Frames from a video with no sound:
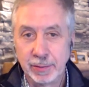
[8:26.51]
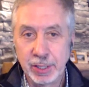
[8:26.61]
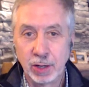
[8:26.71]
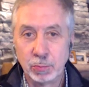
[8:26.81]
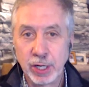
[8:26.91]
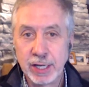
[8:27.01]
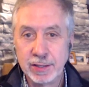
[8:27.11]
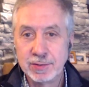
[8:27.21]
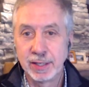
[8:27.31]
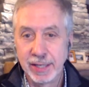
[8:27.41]
I mean, our
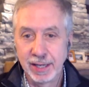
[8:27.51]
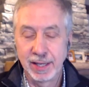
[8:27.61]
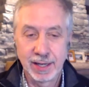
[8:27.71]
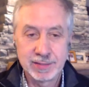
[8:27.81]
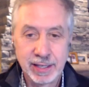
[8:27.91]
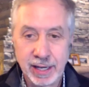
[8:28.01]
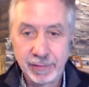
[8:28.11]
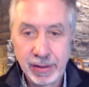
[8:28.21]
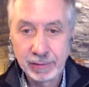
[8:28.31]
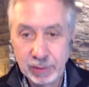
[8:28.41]
brains, again, like I said,
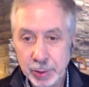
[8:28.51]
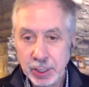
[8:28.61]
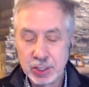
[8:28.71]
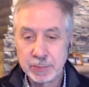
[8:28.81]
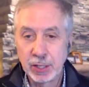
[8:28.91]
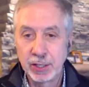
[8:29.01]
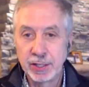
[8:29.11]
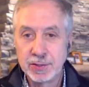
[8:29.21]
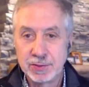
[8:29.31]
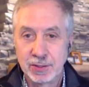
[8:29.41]
have had limited experience